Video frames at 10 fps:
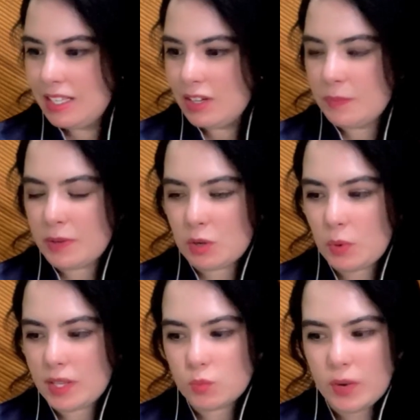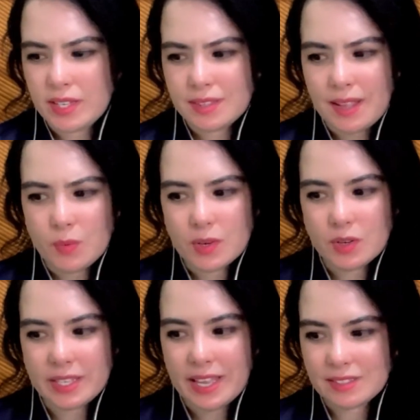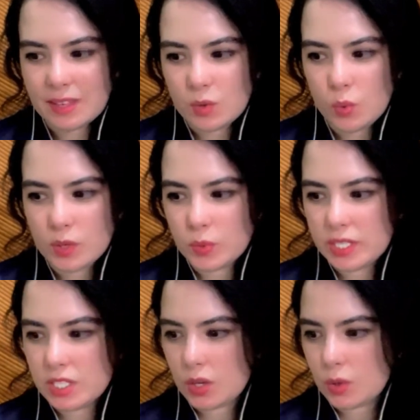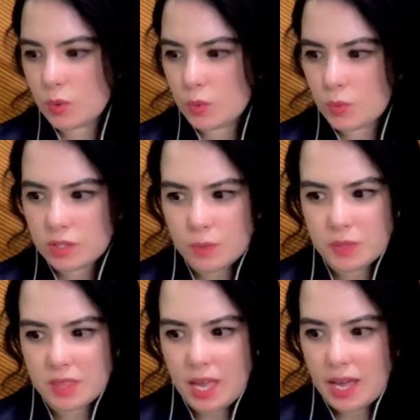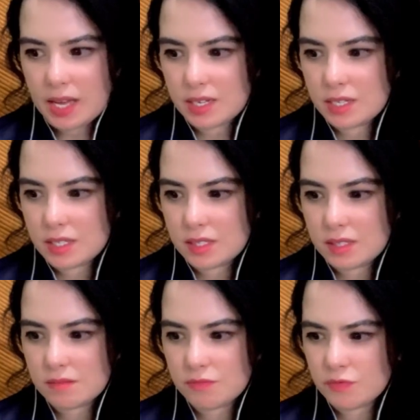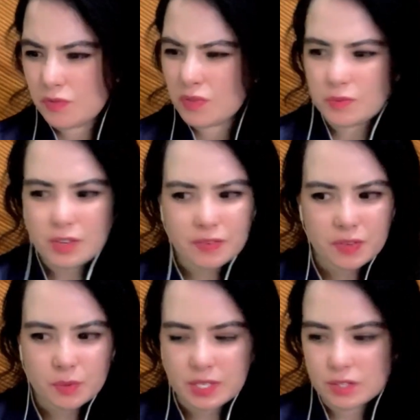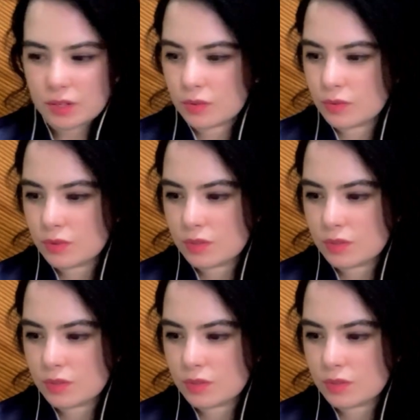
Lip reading: Oh my god, why that one only has like one window? What's up with that? Very few windows.